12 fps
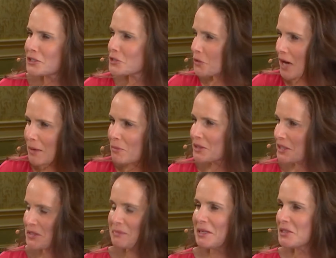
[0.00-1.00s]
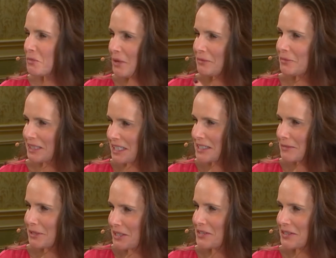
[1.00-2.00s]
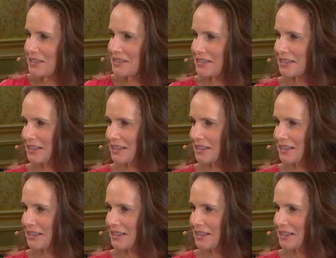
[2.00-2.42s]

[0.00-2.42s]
Describe what this means, what this is.